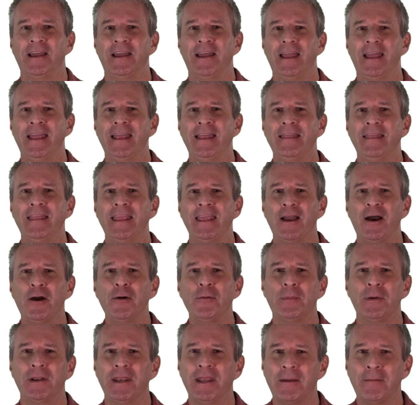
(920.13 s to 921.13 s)
In the
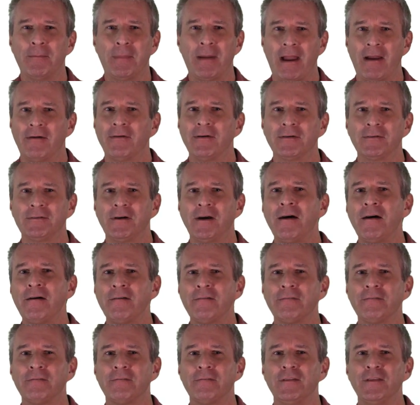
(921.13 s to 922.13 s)
opening
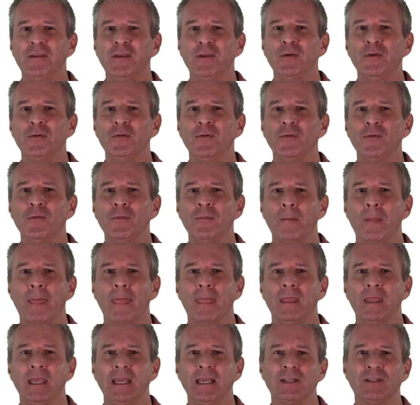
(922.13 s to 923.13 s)
paragraph, you
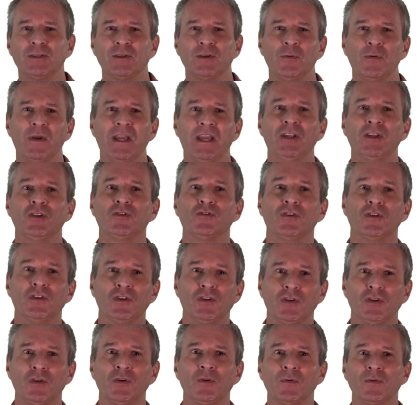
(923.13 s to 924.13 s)
need to
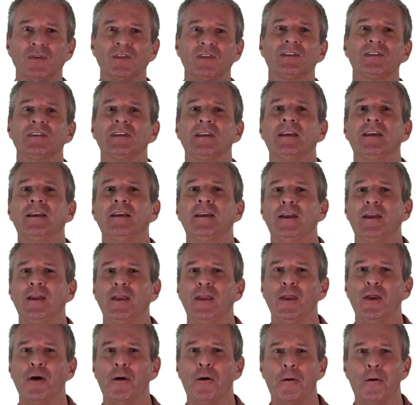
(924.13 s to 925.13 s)
introduce
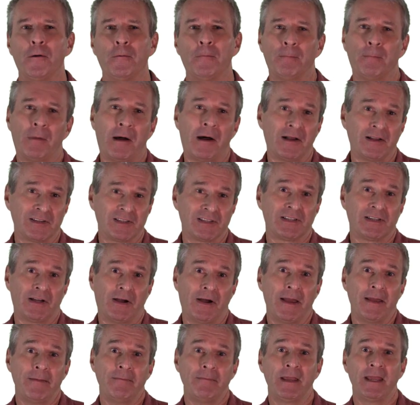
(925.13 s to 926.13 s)
your
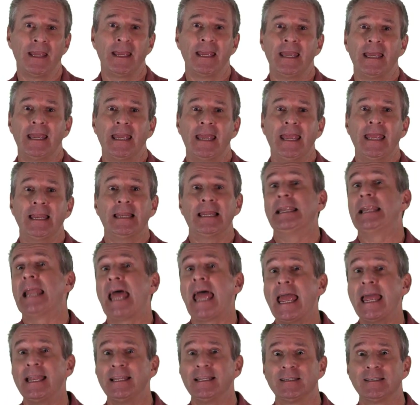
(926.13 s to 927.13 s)
pastime in an
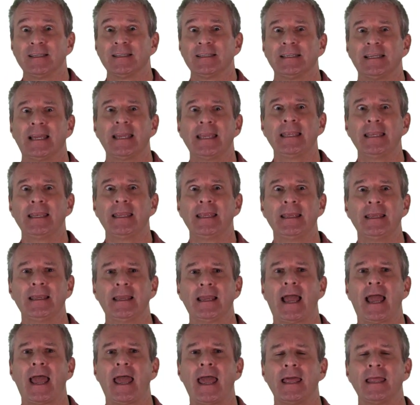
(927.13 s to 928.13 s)

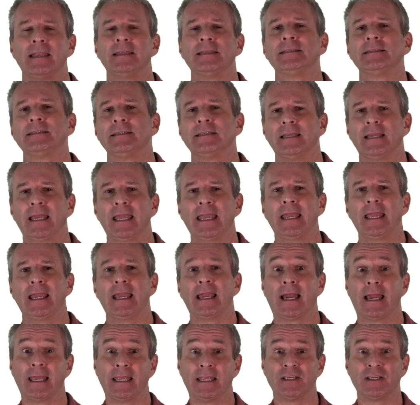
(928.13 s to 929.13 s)
entertaining and
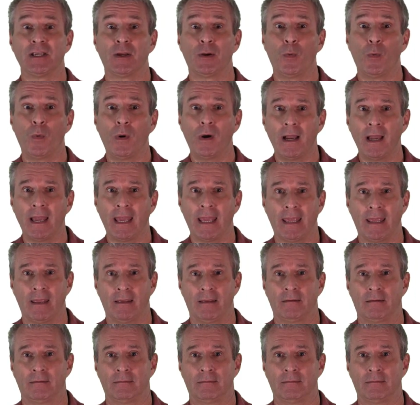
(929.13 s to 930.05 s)
engaging way.